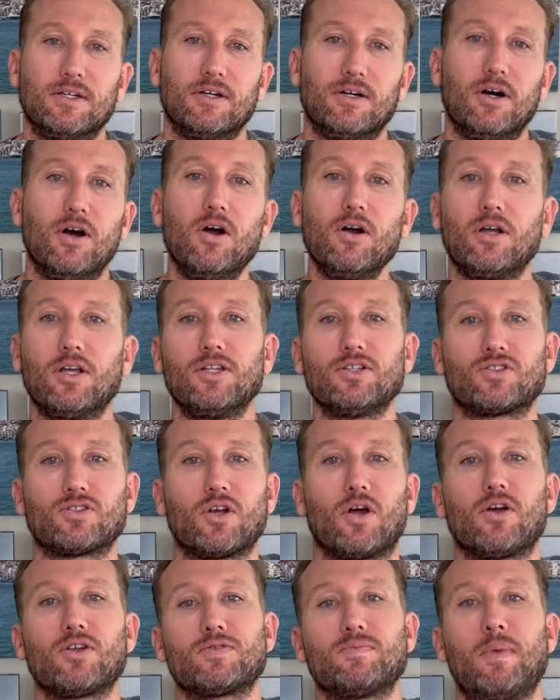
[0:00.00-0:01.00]
Who
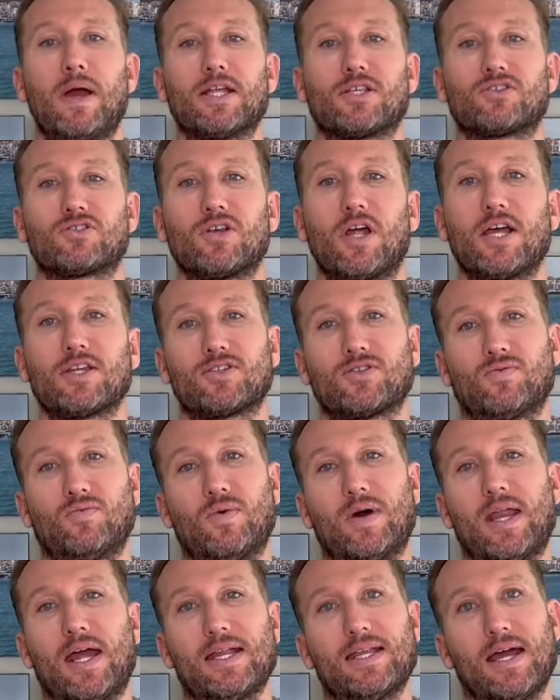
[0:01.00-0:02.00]
controls my trust
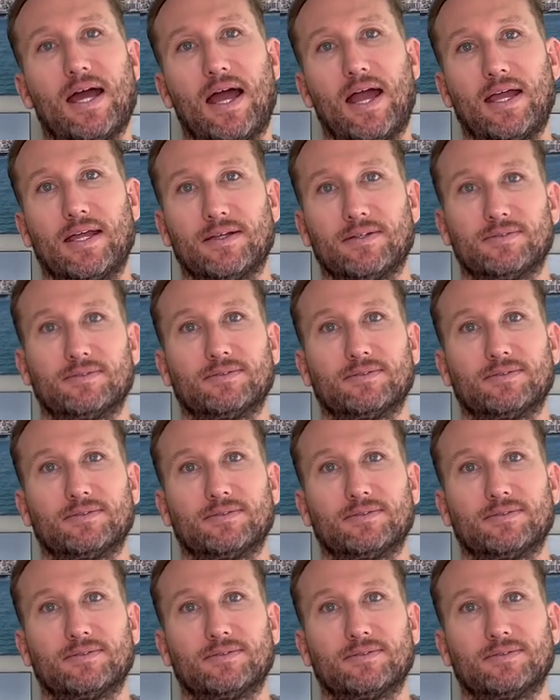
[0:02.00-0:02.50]
when I die?